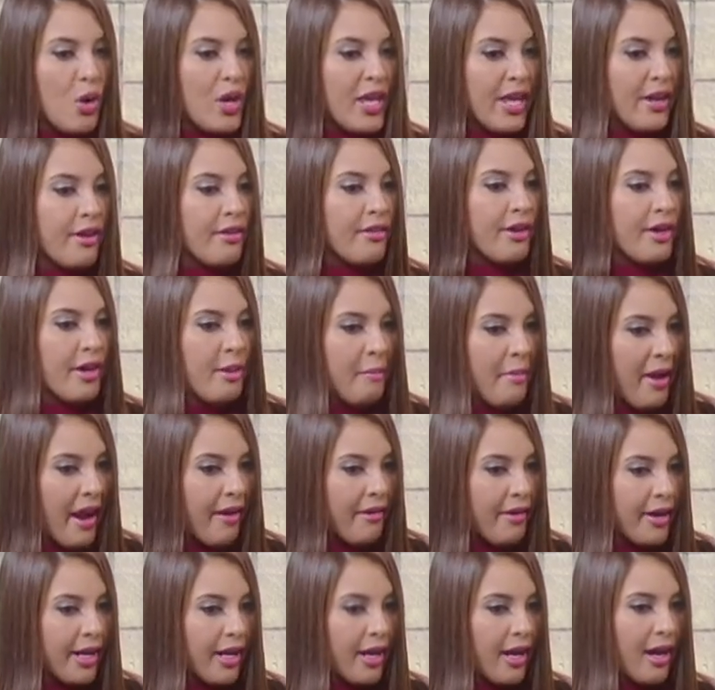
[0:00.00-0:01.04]
here in
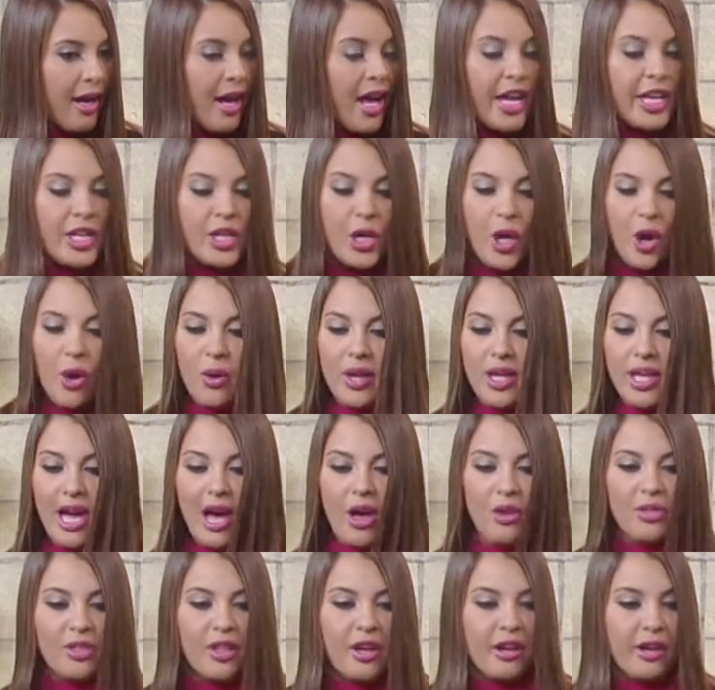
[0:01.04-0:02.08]
America and going
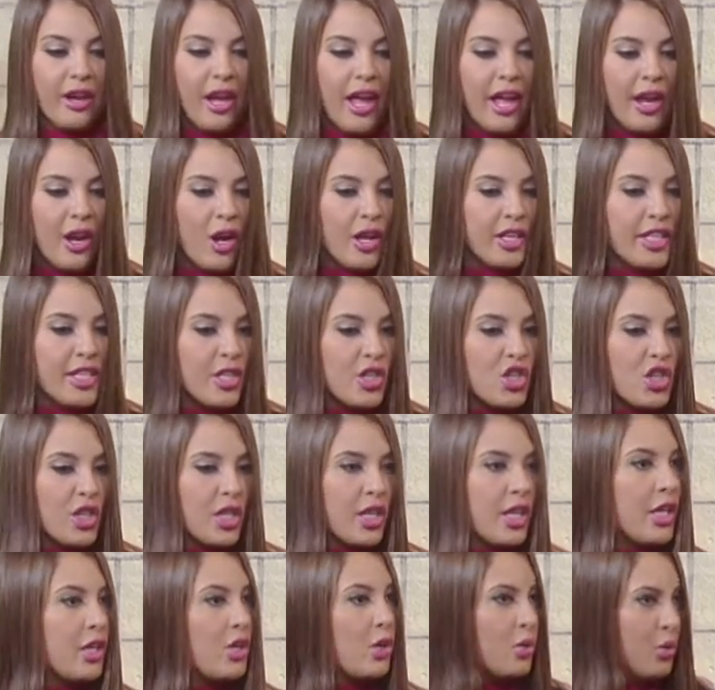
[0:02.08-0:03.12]
out there and
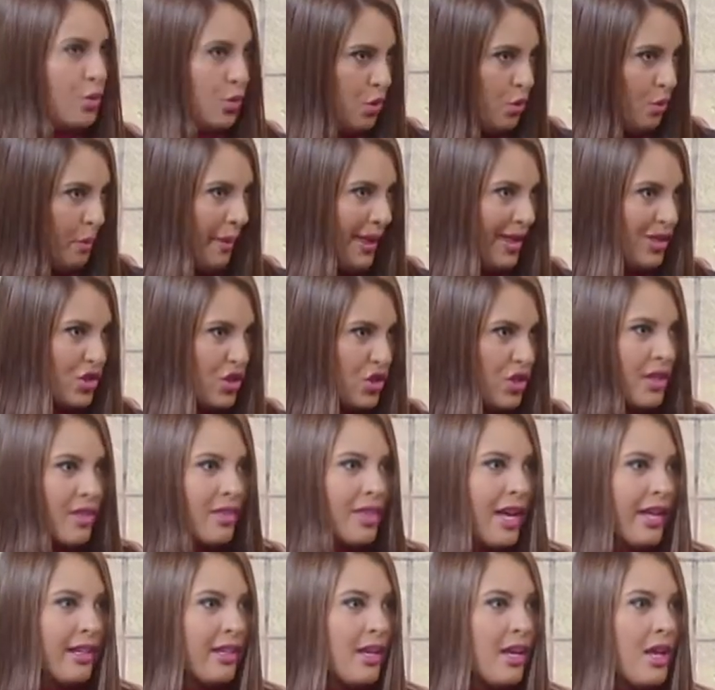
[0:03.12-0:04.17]
auditioning, you mentioned
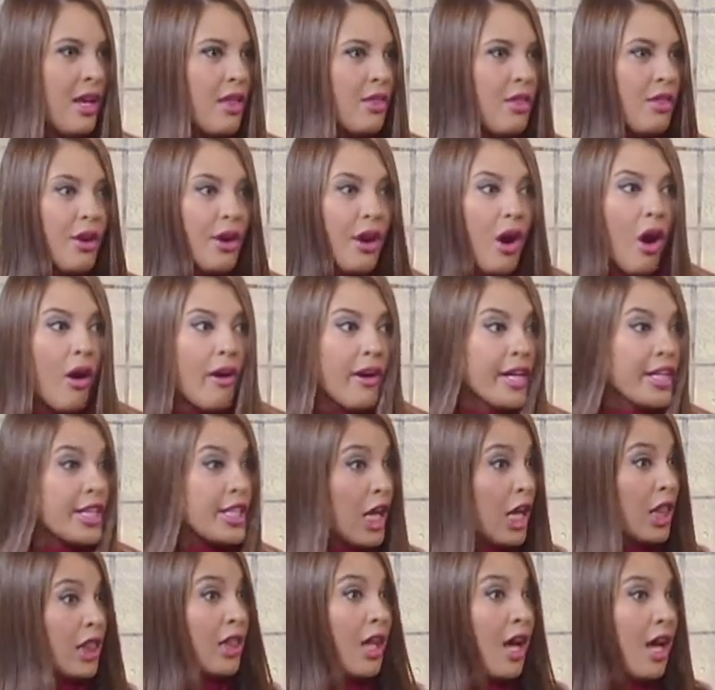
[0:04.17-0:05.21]
that there aren't
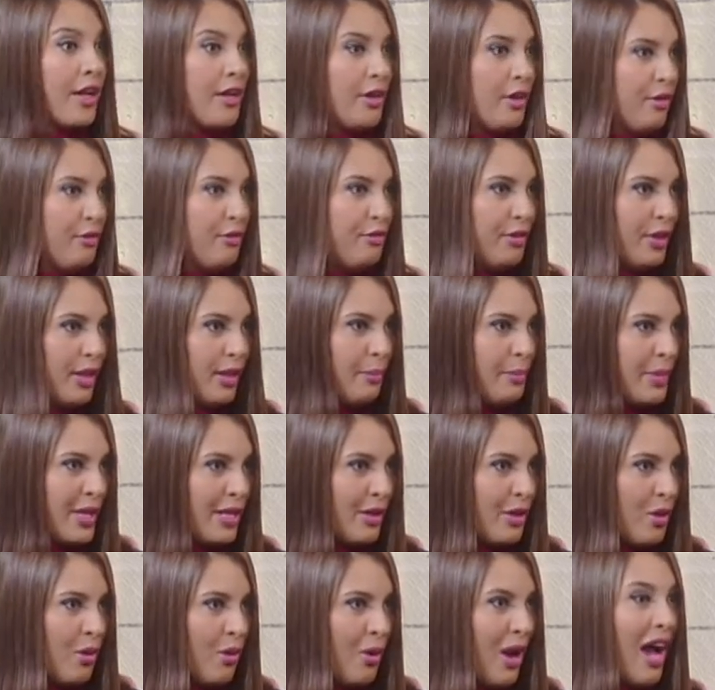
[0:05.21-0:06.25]
a lot of
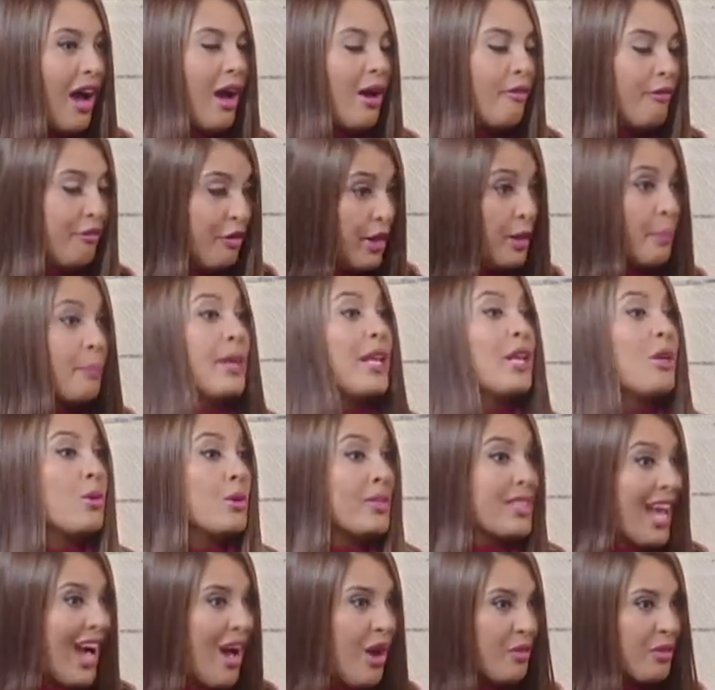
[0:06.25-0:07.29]

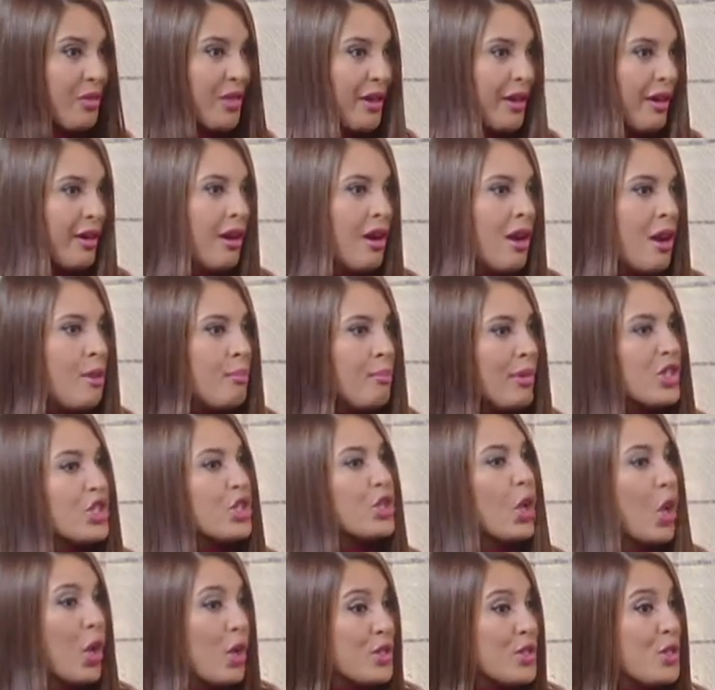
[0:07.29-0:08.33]
Filipinos out there, but
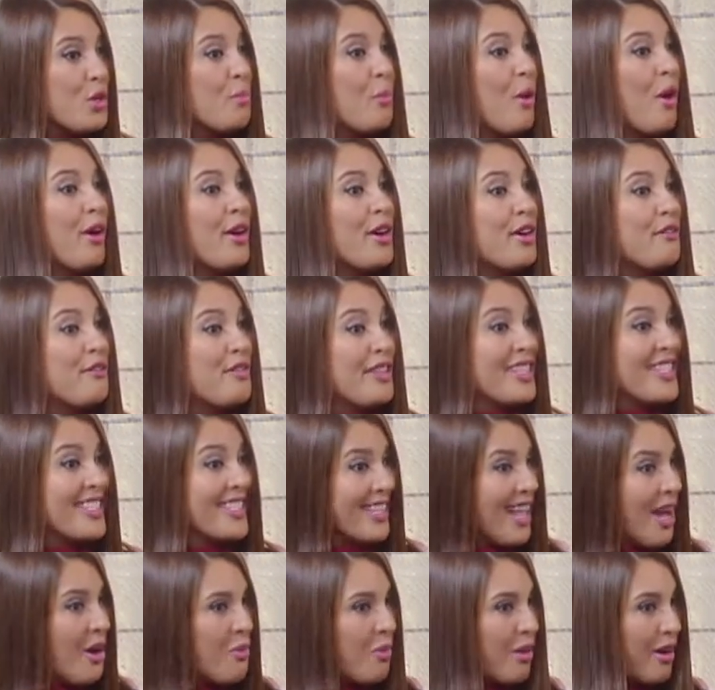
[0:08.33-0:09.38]
you're also part of this
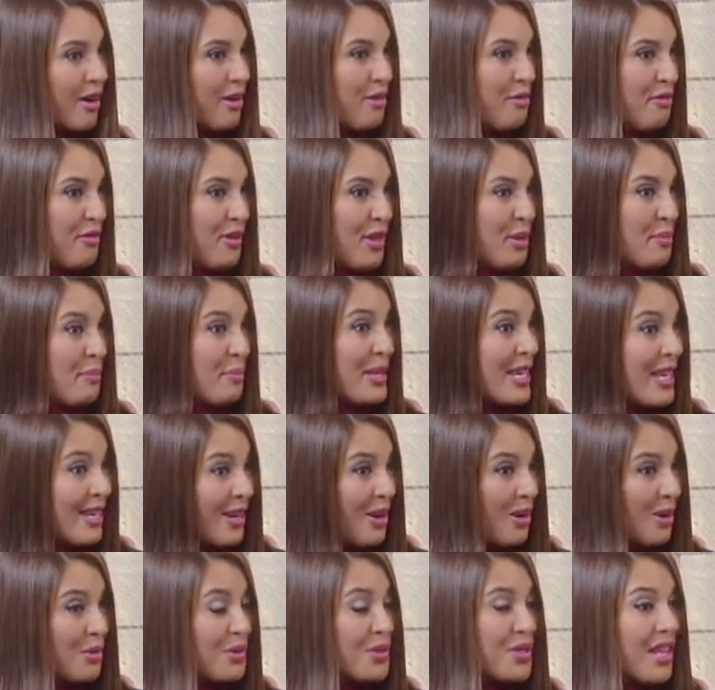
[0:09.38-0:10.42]
network of
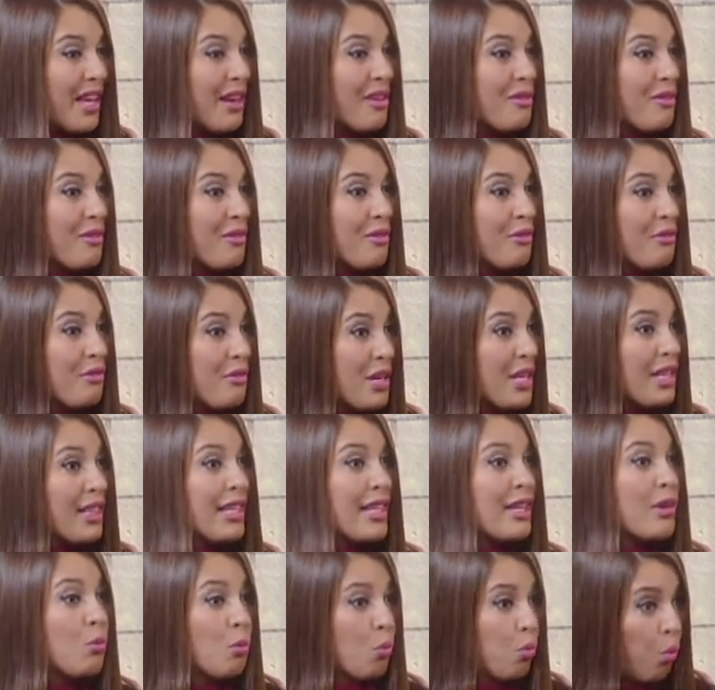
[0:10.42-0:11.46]
Filipinos that
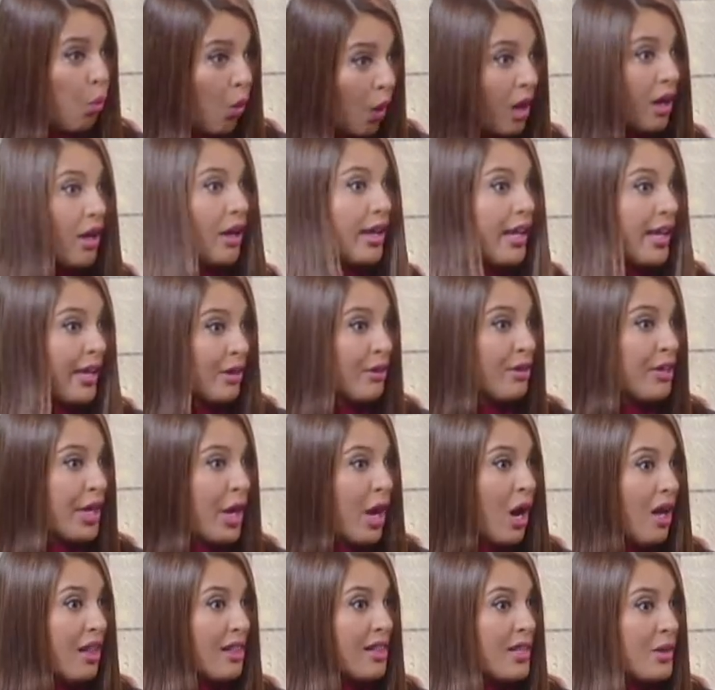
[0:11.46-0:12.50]
really work here in
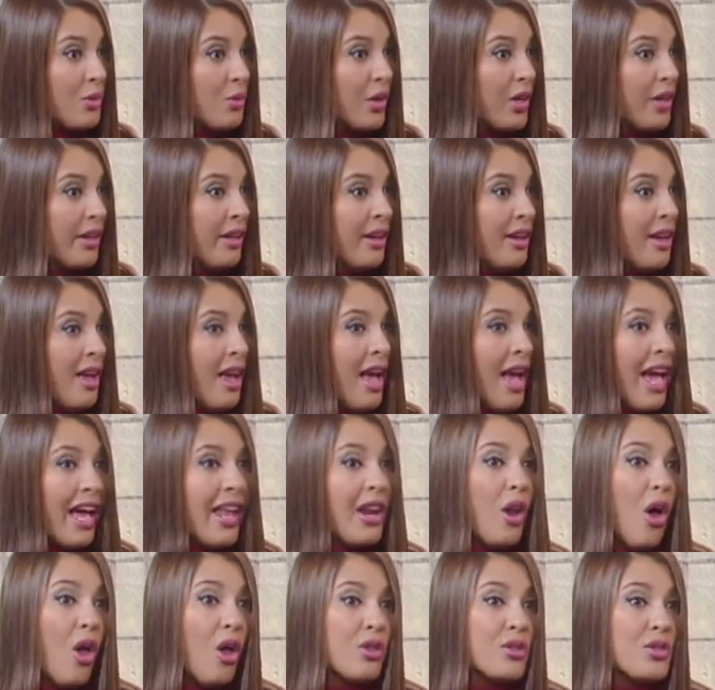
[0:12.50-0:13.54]
Hollywood
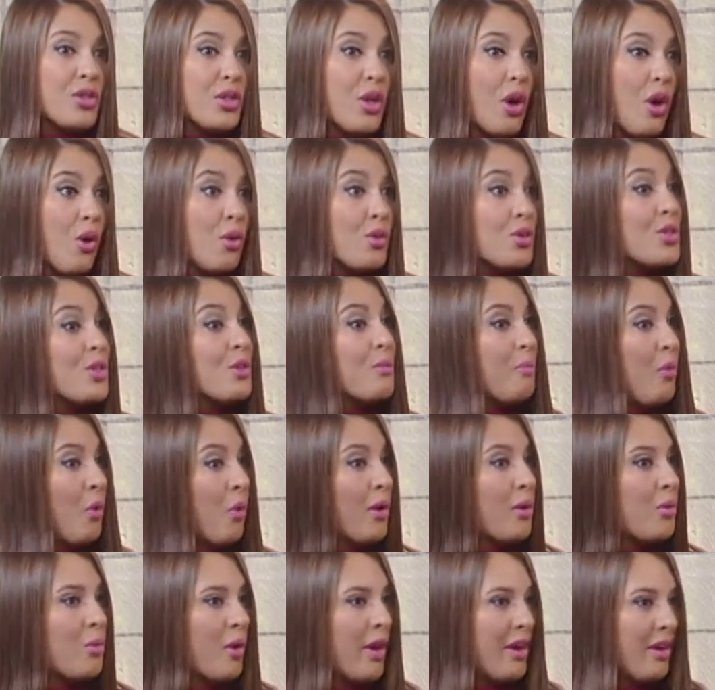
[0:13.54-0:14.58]
and also
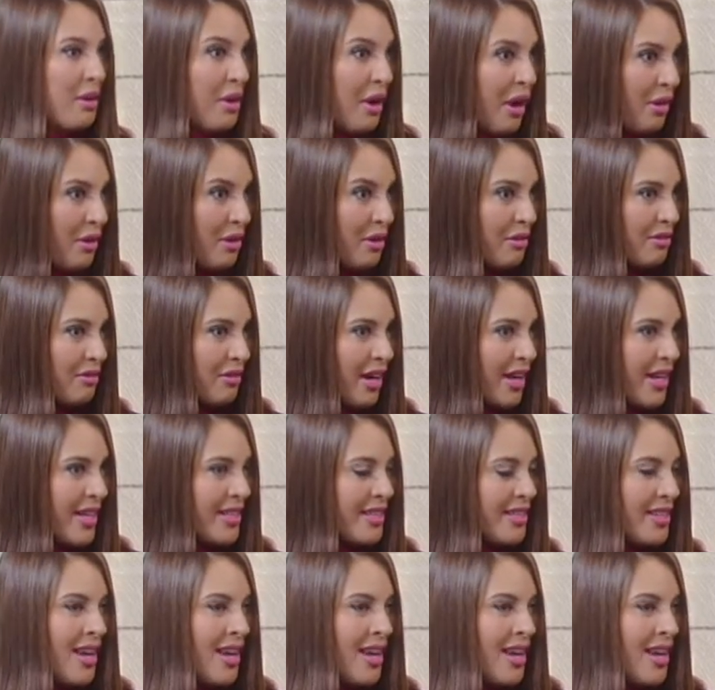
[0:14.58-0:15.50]
support one another, right?